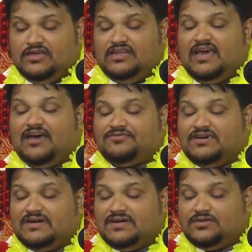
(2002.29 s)
they have
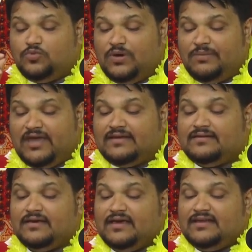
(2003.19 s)
hurt women,
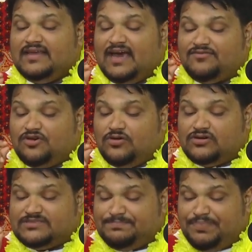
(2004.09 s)
they have
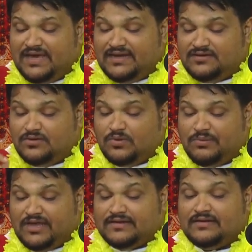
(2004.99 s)
caused pain to
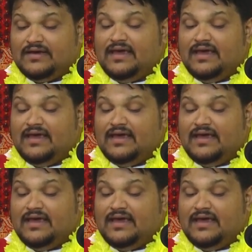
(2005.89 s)
women,